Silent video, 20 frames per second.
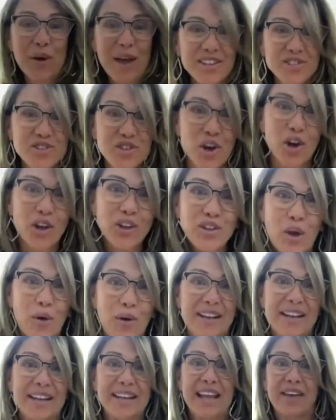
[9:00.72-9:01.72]
as y'all know,
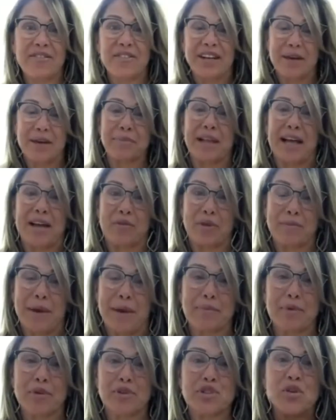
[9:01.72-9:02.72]
I didn't have an upline,
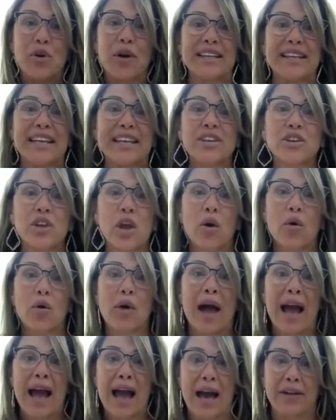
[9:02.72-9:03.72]
remember? So I didn't know
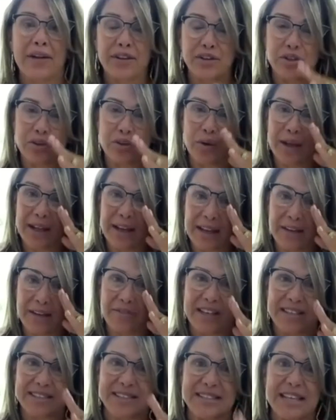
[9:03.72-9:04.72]
how to do any of
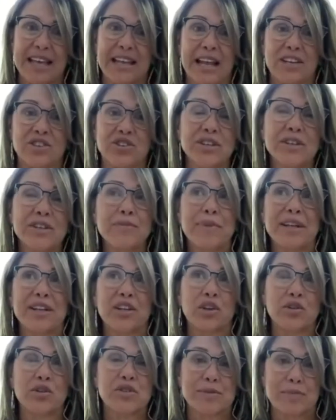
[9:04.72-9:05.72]
this. And I should have been a
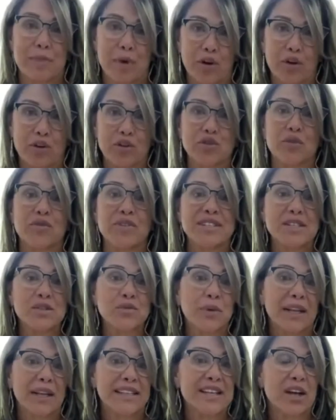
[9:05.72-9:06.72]
little smarter. So this is
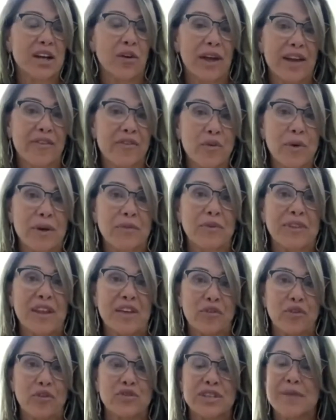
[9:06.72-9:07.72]
what I tell everyone when they
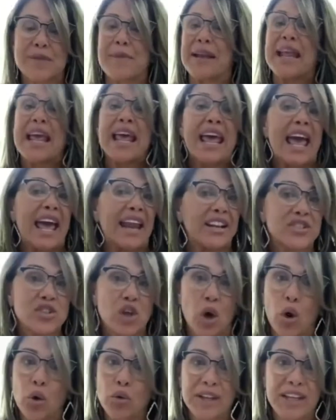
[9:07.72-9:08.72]
first come in. And it's
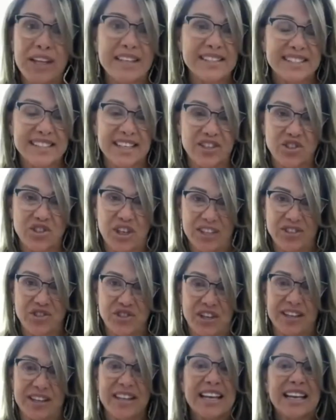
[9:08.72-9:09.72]
only a
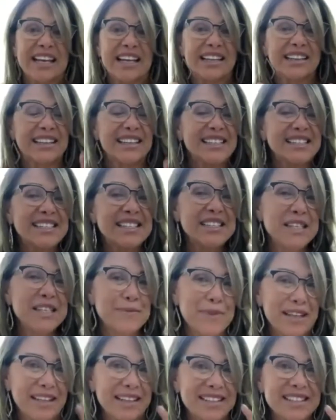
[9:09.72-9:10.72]
suggestion. Listen to
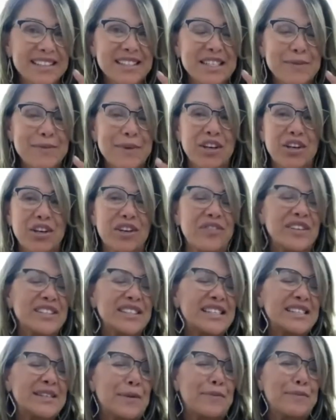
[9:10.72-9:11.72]
me, listen to me good. This
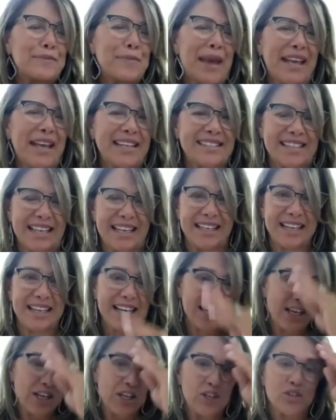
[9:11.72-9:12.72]
is amazing.
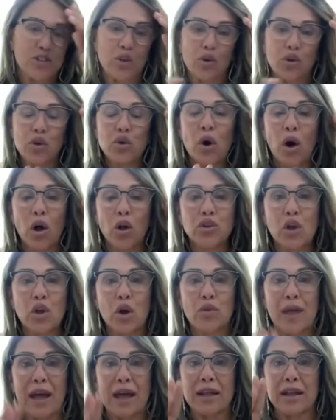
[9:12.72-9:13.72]
So you all
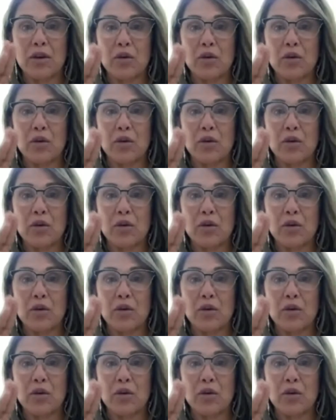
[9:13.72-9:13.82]
know that